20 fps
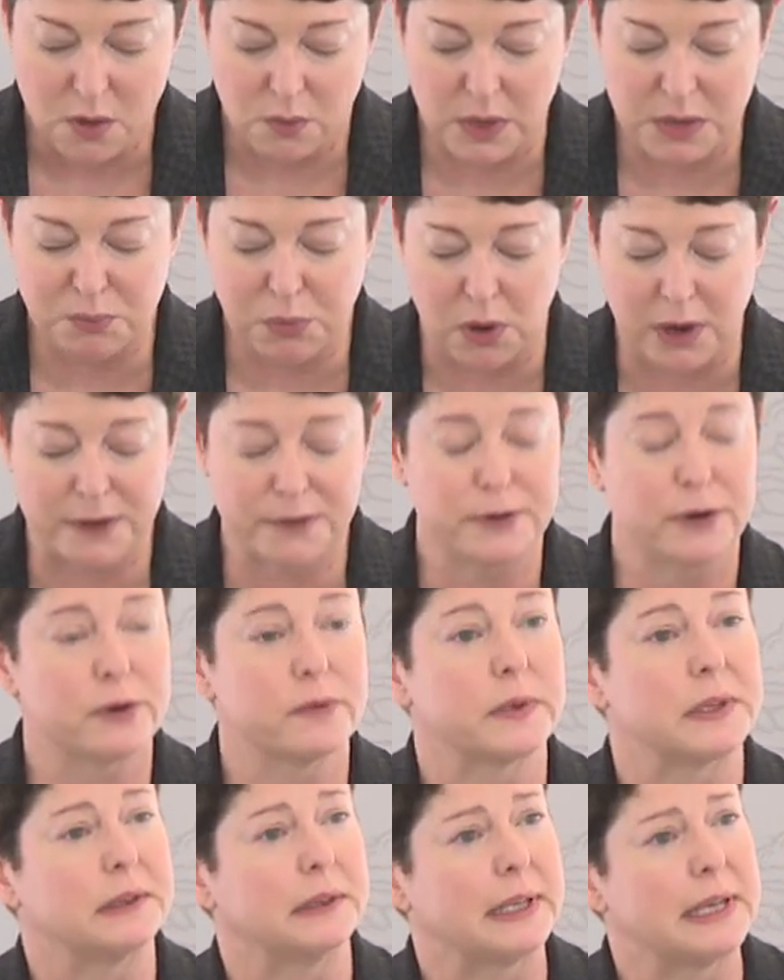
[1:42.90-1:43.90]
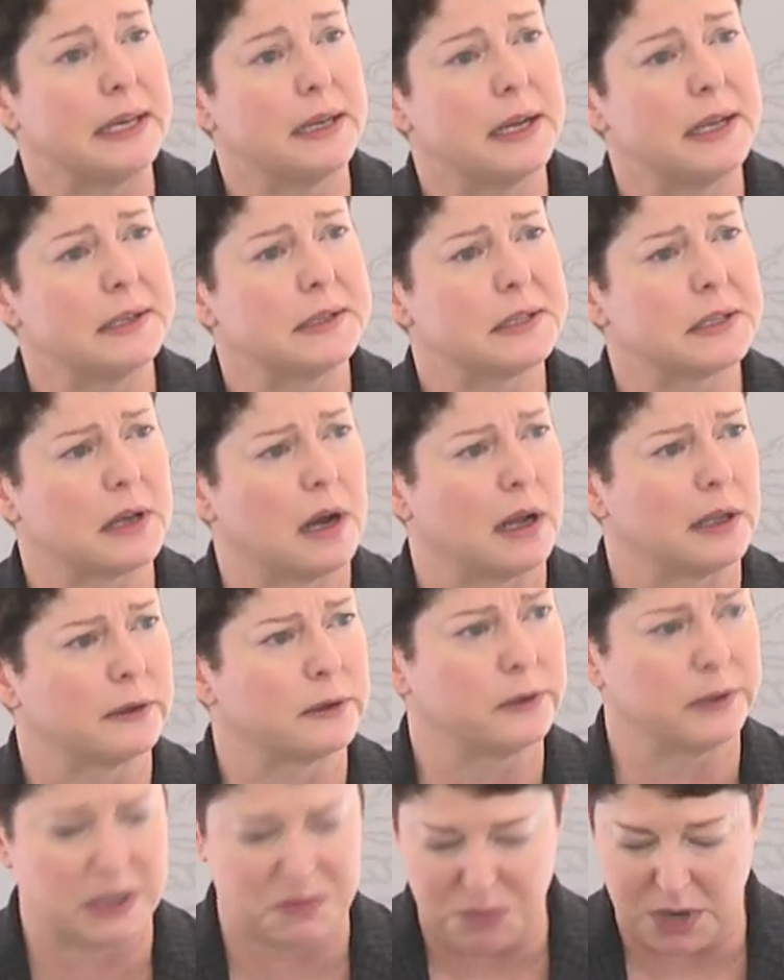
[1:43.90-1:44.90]
We partner with leading
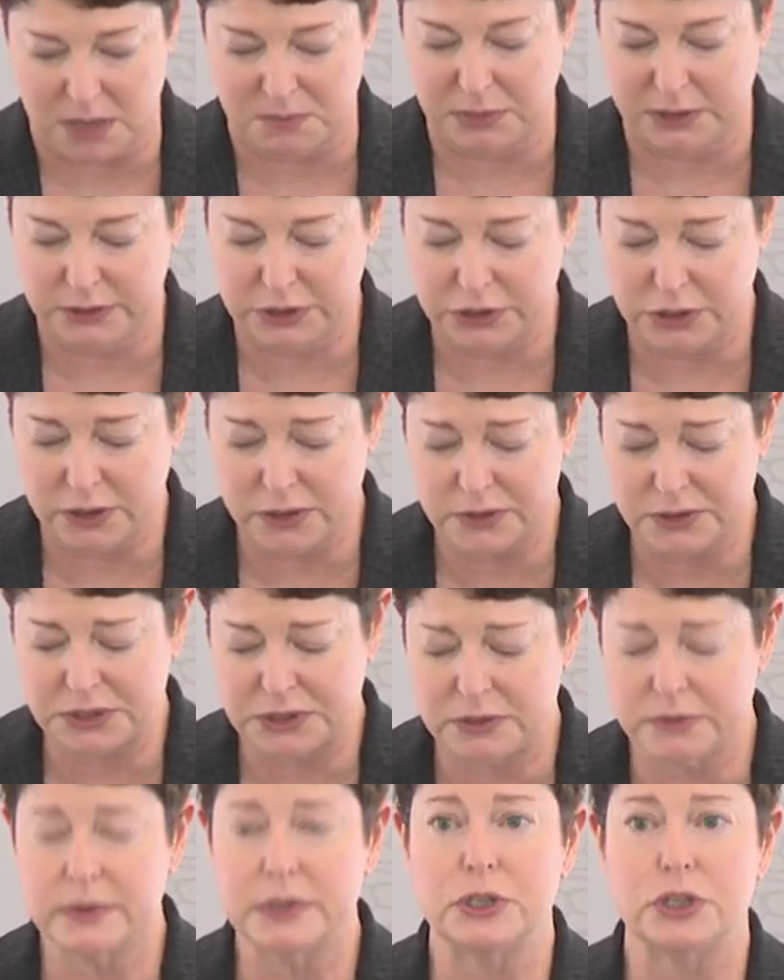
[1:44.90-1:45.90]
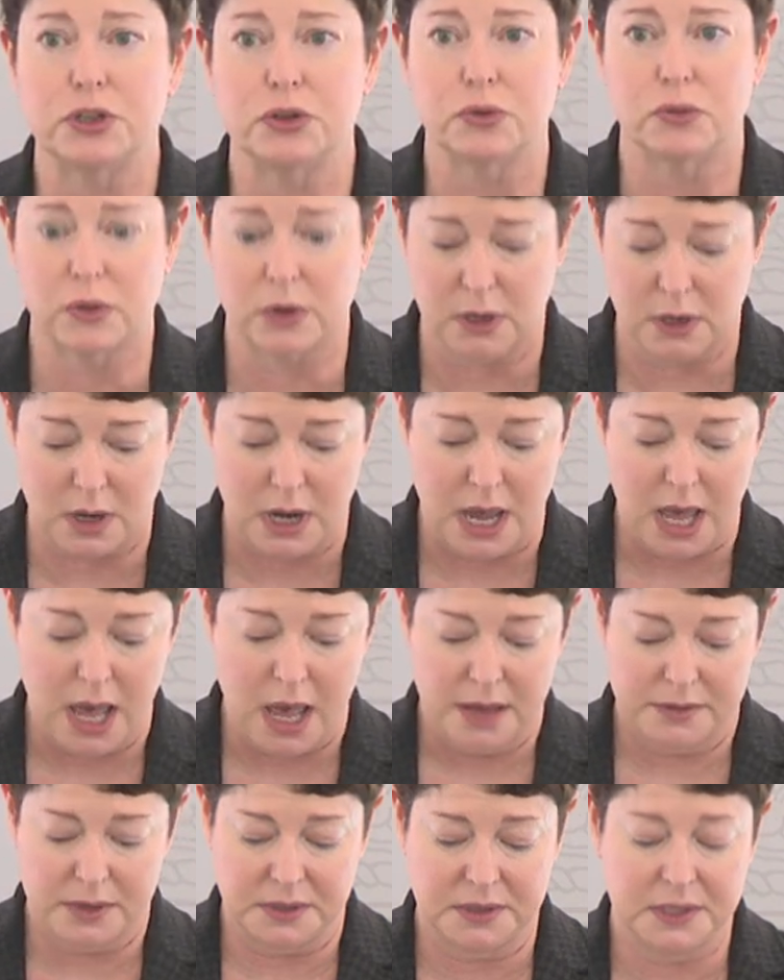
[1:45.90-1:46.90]
scholarly publishers to ensure
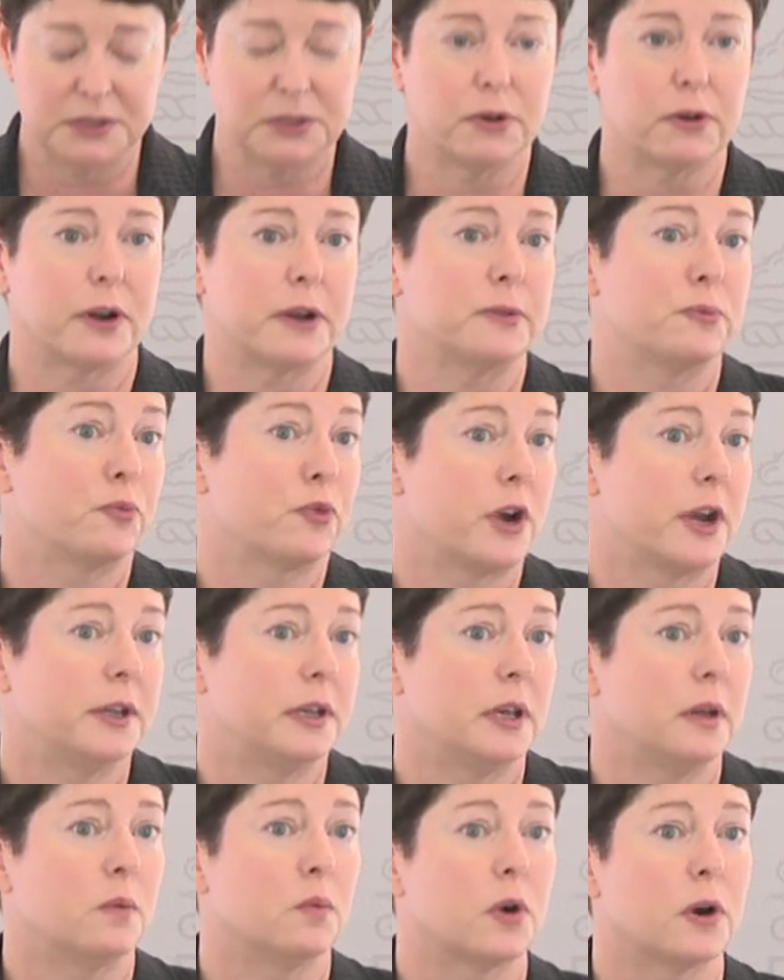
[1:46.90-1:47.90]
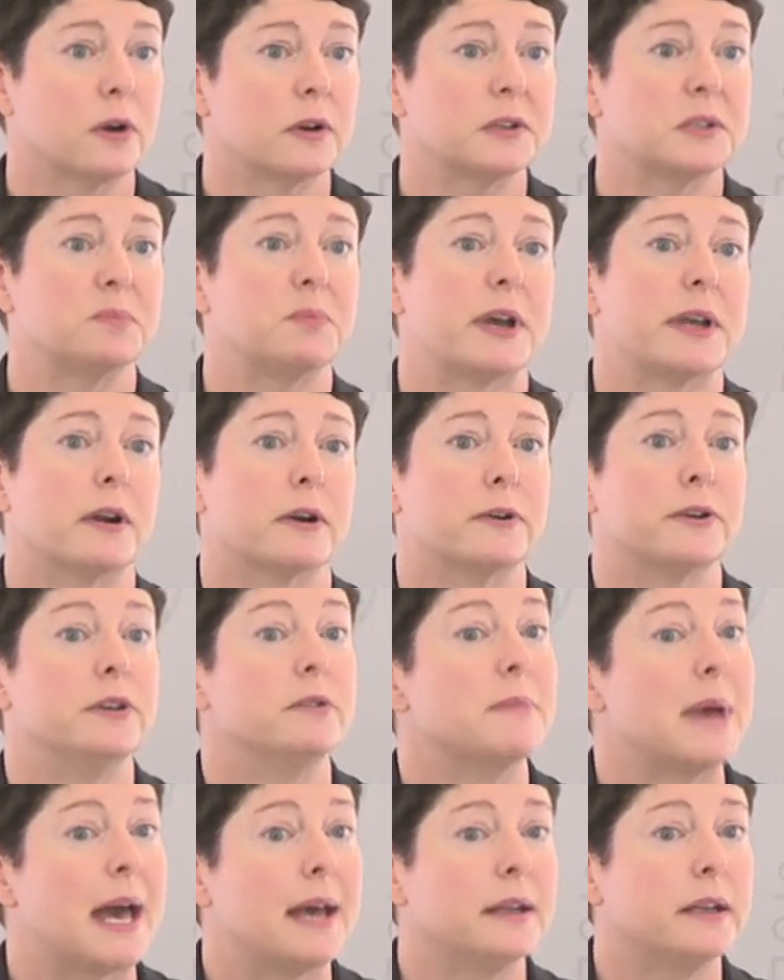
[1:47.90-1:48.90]
that these groundbreaking works by our
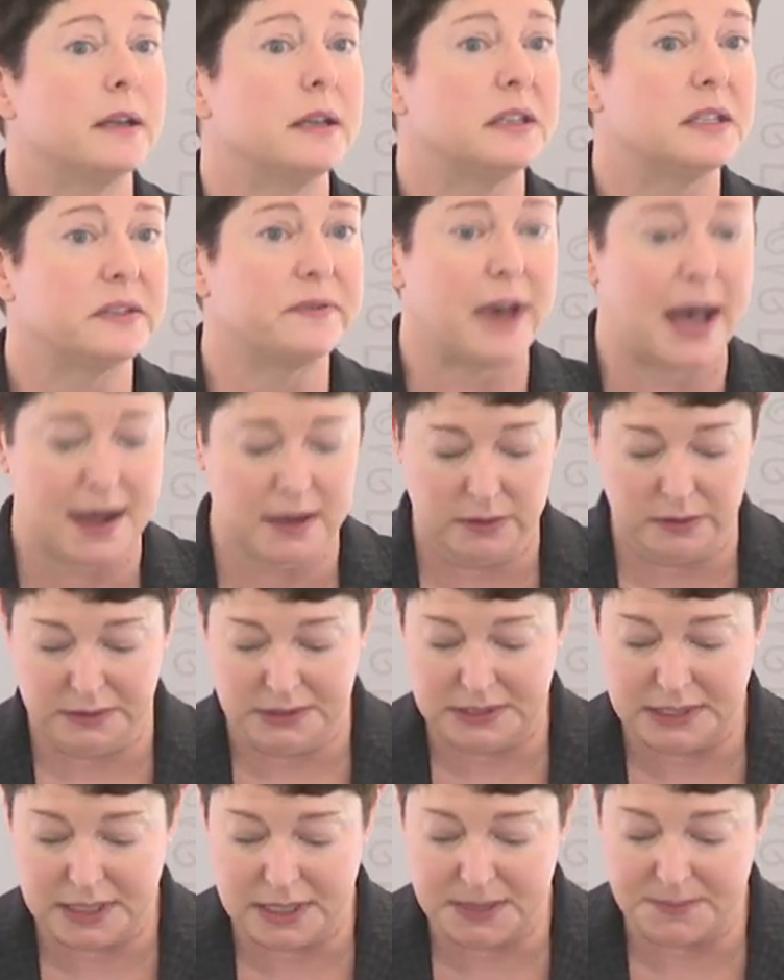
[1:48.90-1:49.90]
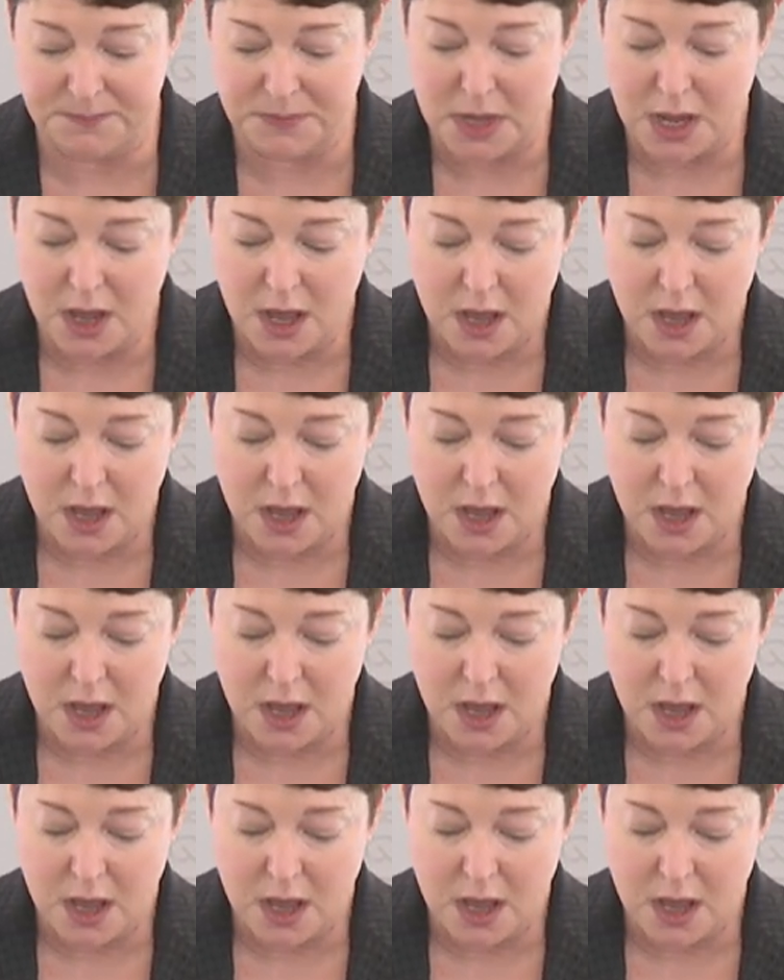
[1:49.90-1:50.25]
humanities faculty